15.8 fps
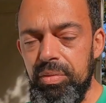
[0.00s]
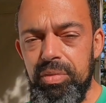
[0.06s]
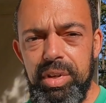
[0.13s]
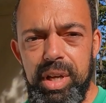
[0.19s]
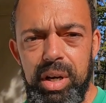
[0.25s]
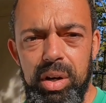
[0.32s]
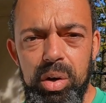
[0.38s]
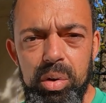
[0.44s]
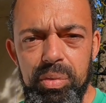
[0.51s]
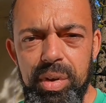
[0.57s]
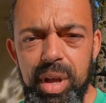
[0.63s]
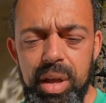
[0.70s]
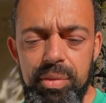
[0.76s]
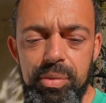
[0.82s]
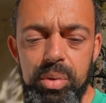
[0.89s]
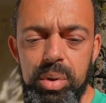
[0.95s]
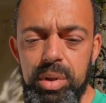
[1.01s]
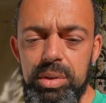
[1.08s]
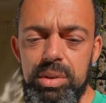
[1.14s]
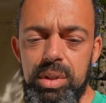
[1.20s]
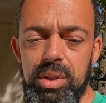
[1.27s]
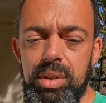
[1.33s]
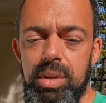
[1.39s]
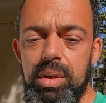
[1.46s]
If you got an 05
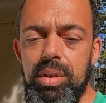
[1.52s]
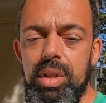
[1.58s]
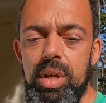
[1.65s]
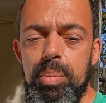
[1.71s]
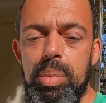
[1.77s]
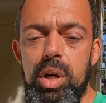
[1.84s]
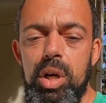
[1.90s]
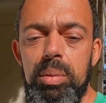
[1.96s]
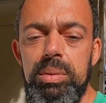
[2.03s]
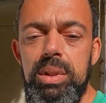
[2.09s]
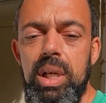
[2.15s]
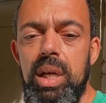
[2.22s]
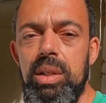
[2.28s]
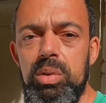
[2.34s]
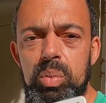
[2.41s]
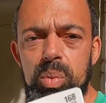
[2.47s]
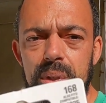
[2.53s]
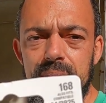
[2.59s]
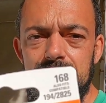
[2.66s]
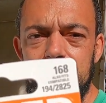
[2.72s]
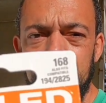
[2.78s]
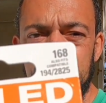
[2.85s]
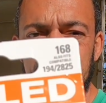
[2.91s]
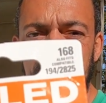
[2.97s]
Forester, they're bulb size
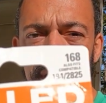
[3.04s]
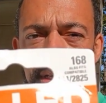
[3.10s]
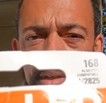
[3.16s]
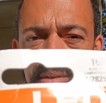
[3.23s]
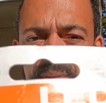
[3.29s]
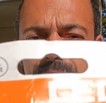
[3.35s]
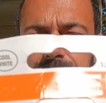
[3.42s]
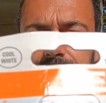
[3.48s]
168.